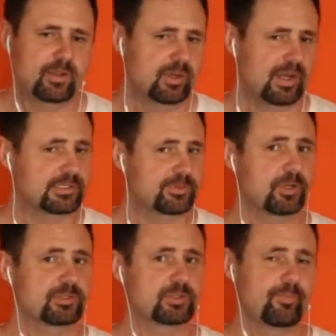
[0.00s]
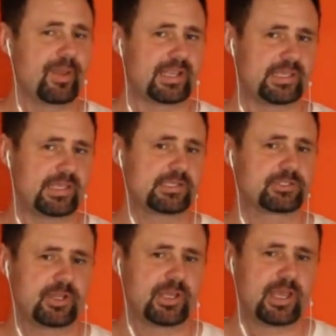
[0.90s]
When I spoke to Rebecca
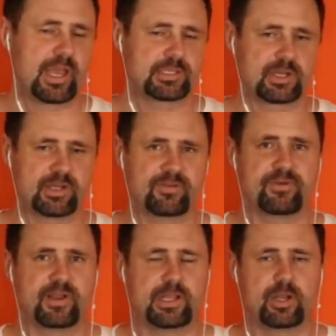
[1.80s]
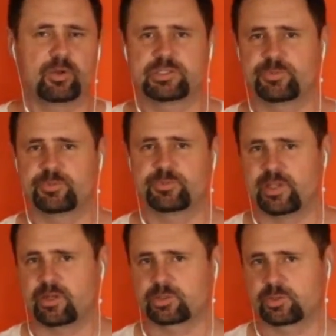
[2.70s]
yesterday, I tried to find out who the speakers
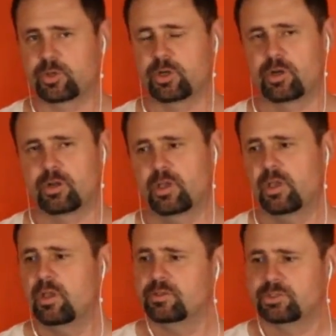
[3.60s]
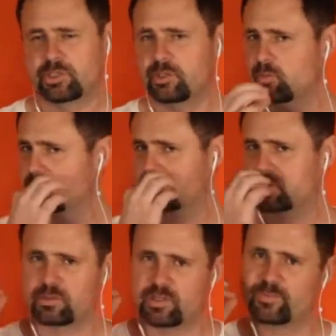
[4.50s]
were.
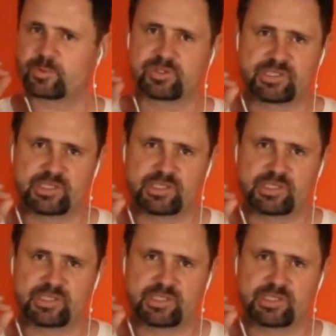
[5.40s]
Lips were sealed.